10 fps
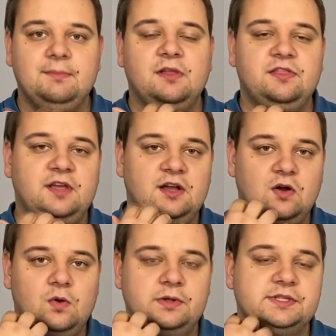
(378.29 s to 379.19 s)
but they are
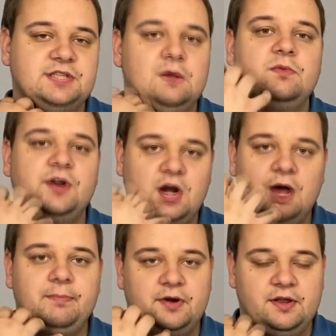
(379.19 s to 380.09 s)
going somewhere
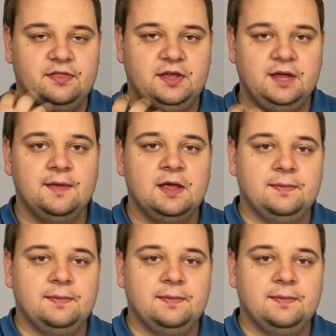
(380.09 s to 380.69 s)
upper in the